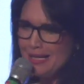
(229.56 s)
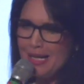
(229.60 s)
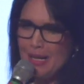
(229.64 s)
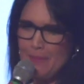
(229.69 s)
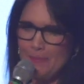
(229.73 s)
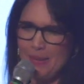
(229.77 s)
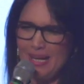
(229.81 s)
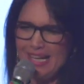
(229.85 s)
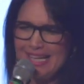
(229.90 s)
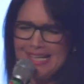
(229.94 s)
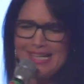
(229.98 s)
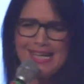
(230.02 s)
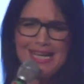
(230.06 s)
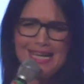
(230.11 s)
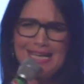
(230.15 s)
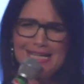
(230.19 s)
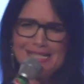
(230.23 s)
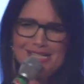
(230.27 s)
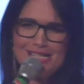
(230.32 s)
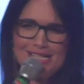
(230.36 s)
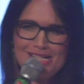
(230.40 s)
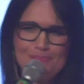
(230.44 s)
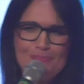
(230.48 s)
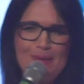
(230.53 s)
but
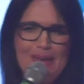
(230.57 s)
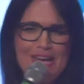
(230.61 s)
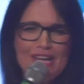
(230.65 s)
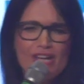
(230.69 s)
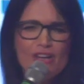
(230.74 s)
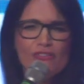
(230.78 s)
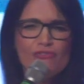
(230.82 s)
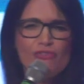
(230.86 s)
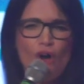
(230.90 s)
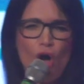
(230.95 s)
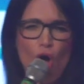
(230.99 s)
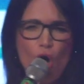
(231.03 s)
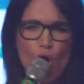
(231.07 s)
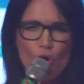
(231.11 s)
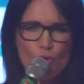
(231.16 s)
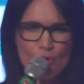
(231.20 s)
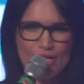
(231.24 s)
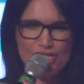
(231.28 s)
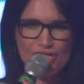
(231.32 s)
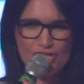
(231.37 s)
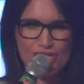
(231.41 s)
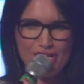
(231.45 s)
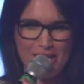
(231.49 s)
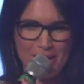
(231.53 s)
keys speak of
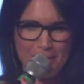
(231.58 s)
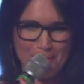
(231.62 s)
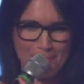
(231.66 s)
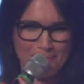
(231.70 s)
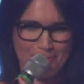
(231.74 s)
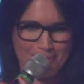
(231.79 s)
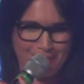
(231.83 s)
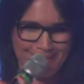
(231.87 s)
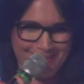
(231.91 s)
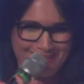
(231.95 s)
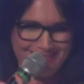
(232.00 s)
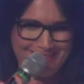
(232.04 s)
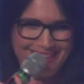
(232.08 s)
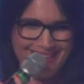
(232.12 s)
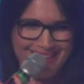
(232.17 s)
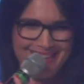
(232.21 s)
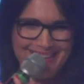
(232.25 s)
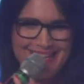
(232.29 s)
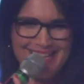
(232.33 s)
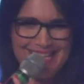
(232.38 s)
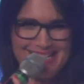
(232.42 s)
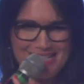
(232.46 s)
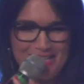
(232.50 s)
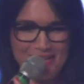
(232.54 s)
ownership,
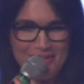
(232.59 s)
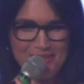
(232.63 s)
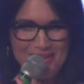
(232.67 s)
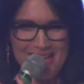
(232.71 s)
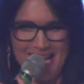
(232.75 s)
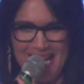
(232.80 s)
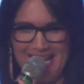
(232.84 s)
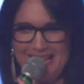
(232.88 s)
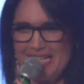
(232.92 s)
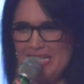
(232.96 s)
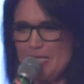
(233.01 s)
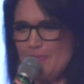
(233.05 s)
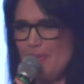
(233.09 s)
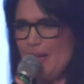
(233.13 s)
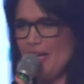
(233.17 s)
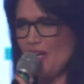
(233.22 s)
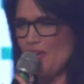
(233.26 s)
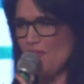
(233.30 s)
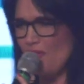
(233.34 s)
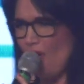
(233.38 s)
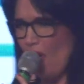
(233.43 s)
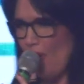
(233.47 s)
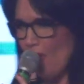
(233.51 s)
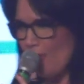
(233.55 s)
don't they? They speak of
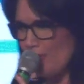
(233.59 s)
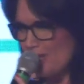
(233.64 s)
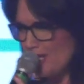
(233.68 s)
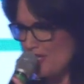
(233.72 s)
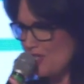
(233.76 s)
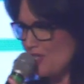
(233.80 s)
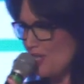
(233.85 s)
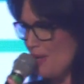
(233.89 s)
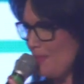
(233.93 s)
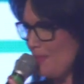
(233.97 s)
ownership,